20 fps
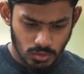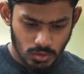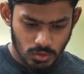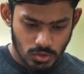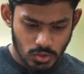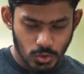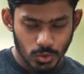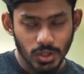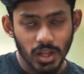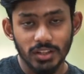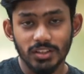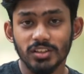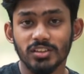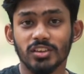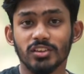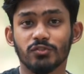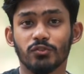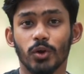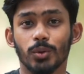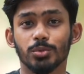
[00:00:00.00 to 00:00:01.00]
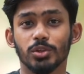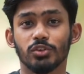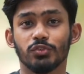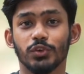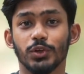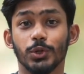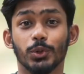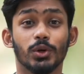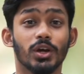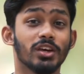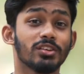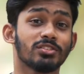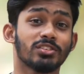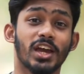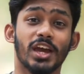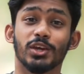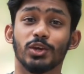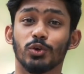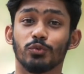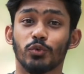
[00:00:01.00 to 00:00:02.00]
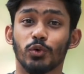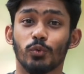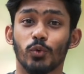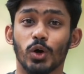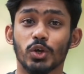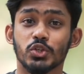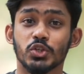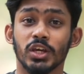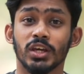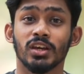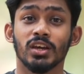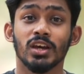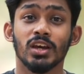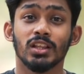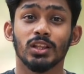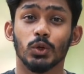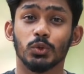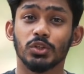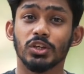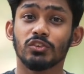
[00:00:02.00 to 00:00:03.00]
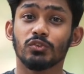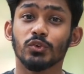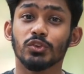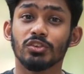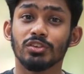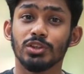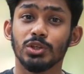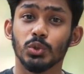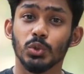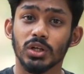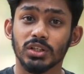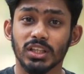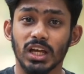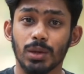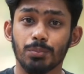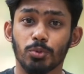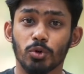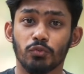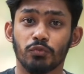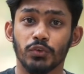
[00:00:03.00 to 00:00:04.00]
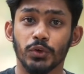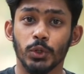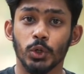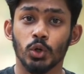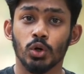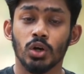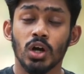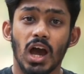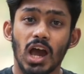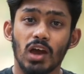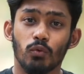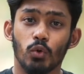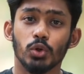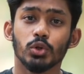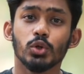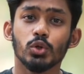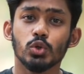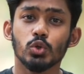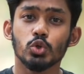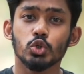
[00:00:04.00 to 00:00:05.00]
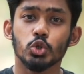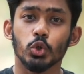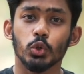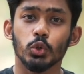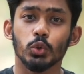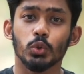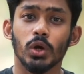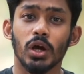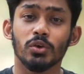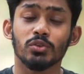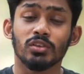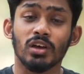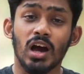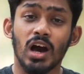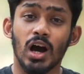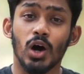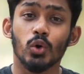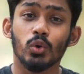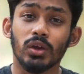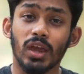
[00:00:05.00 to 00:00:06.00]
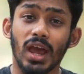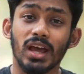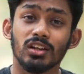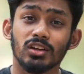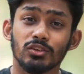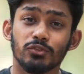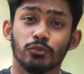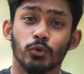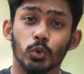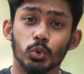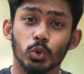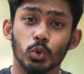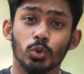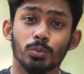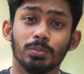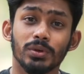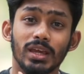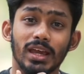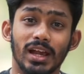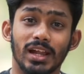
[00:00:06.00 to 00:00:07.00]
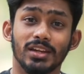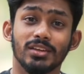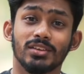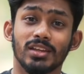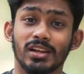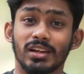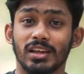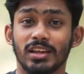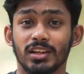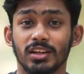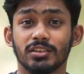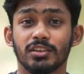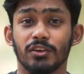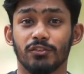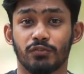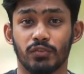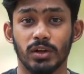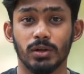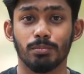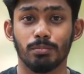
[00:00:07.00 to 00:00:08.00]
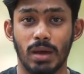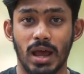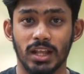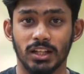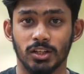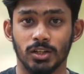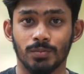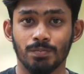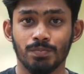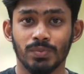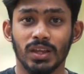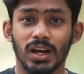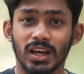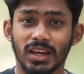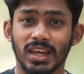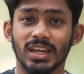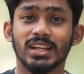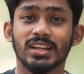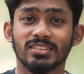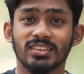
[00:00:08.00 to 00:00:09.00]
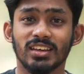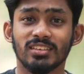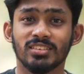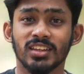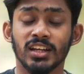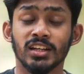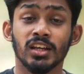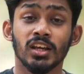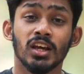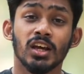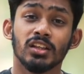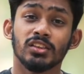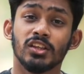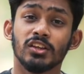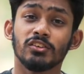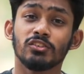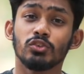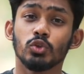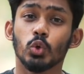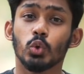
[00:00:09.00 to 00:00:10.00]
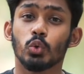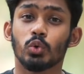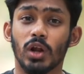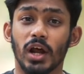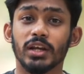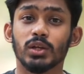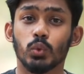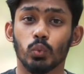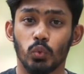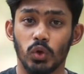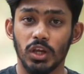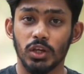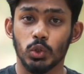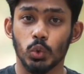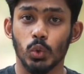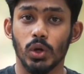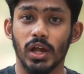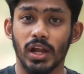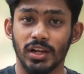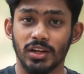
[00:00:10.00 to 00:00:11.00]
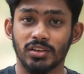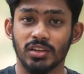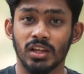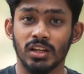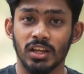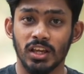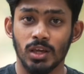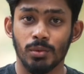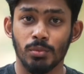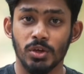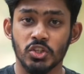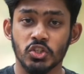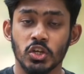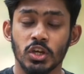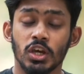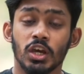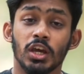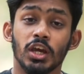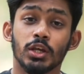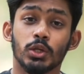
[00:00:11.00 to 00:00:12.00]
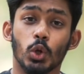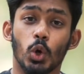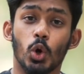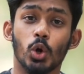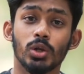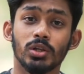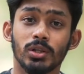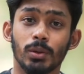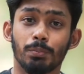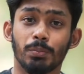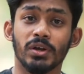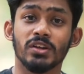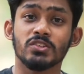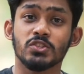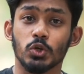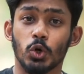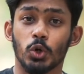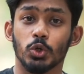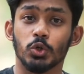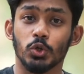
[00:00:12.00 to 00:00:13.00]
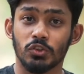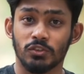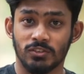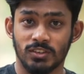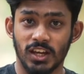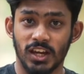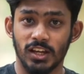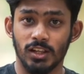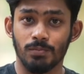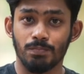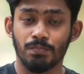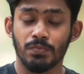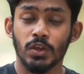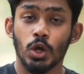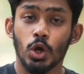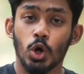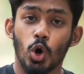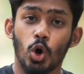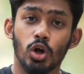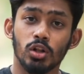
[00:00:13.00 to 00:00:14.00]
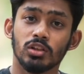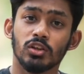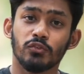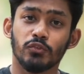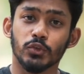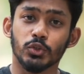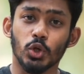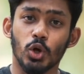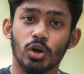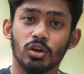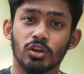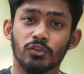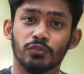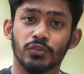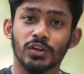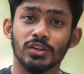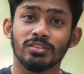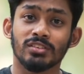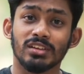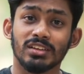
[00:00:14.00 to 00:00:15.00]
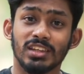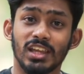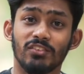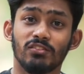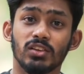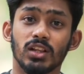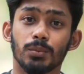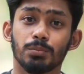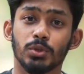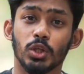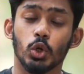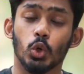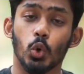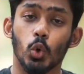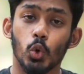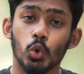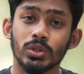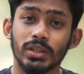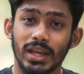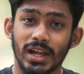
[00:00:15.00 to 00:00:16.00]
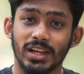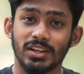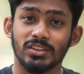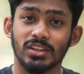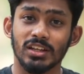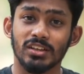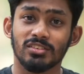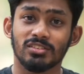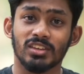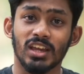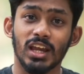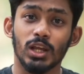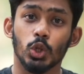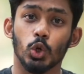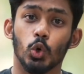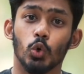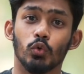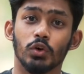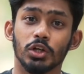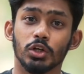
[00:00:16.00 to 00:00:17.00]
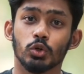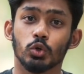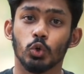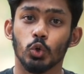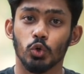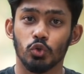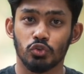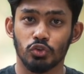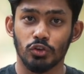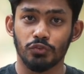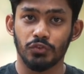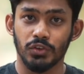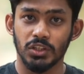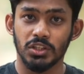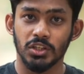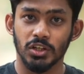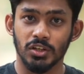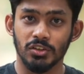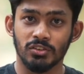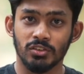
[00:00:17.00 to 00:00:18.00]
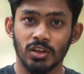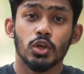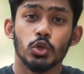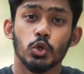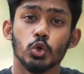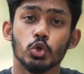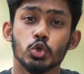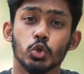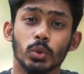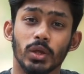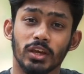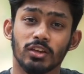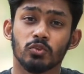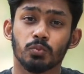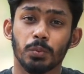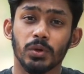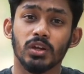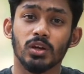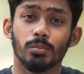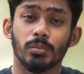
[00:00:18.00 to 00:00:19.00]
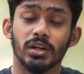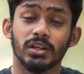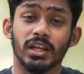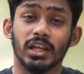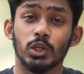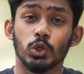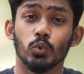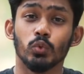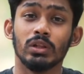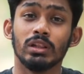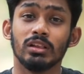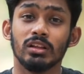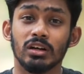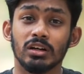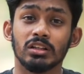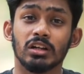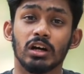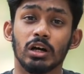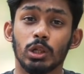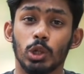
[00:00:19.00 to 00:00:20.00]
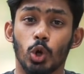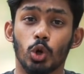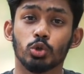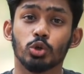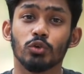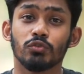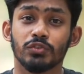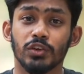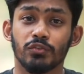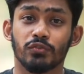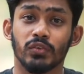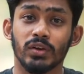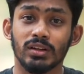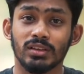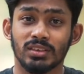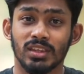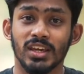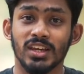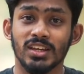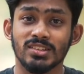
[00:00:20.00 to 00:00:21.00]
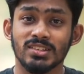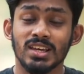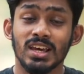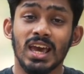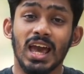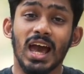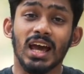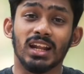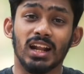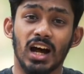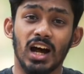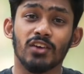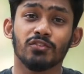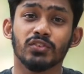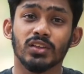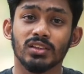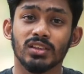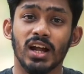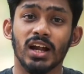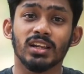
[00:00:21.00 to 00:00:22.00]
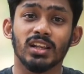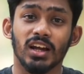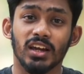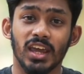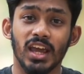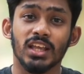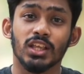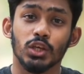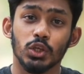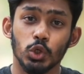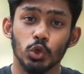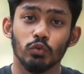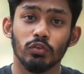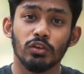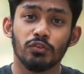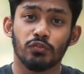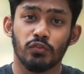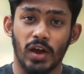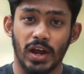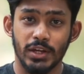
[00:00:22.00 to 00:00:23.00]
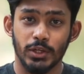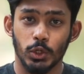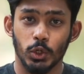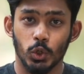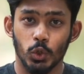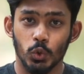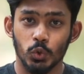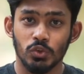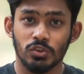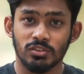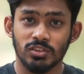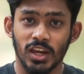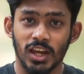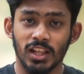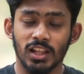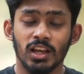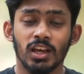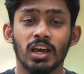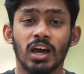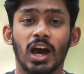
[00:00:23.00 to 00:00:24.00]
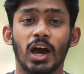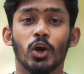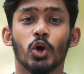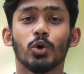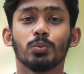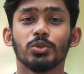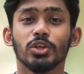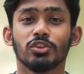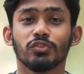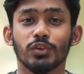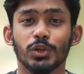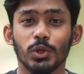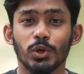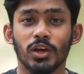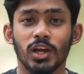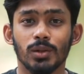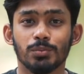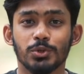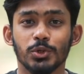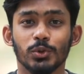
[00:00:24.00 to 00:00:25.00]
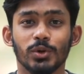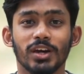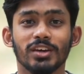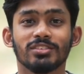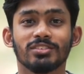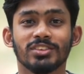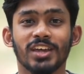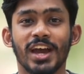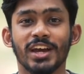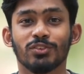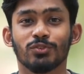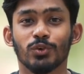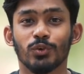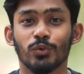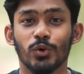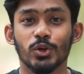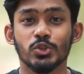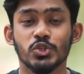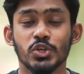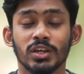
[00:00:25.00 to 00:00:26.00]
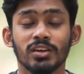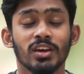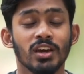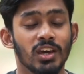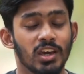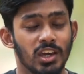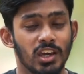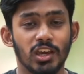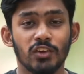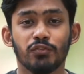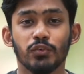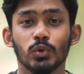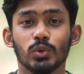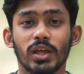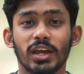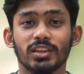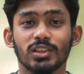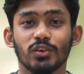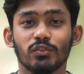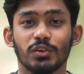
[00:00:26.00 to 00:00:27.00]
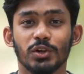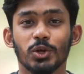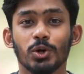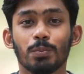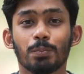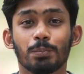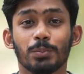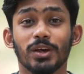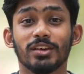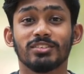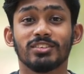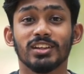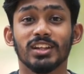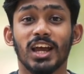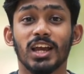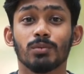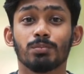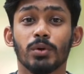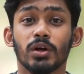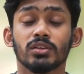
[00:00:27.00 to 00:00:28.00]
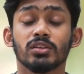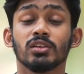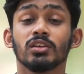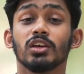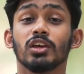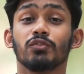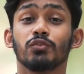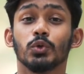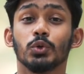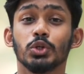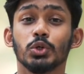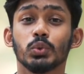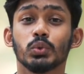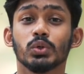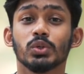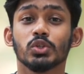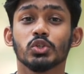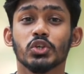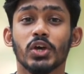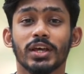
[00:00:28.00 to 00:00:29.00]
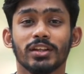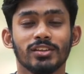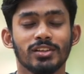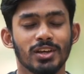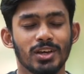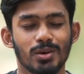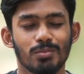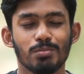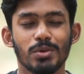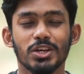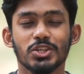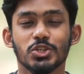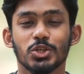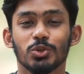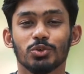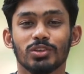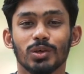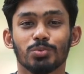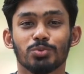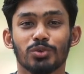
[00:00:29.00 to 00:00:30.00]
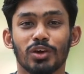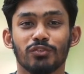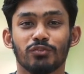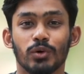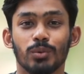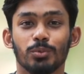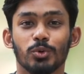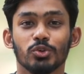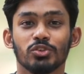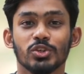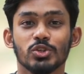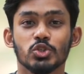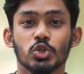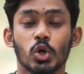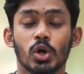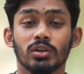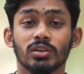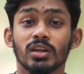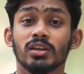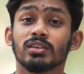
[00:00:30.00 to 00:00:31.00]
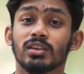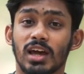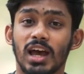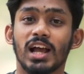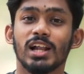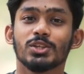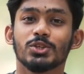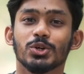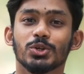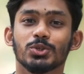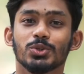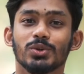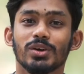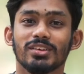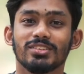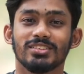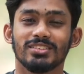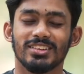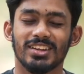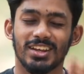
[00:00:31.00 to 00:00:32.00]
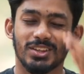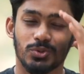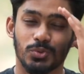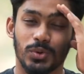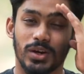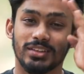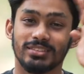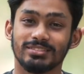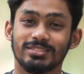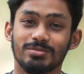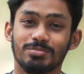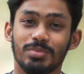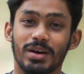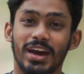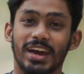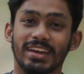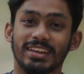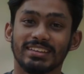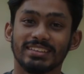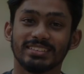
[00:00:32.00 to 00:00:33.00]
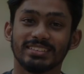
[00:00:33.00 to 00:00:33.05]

So that is it from this video, guys. Thank you for watching. Now this was a newer type of video. I wanted to show you guys how can a photo be edited in a different manner. Again, as I said, there is no right way to edit an image. It all depends on your style. All the photographers develop their own editing style over a course of years. You should experiment and you will learn a lot of different things, and after that again you will find your own style. I hope this video helped you guys. Thanks for watching. If you like the video, press the like button. If you're new to the channel, make sure to subscribe for more such content. I'll talk to you guys in the next one. Bye.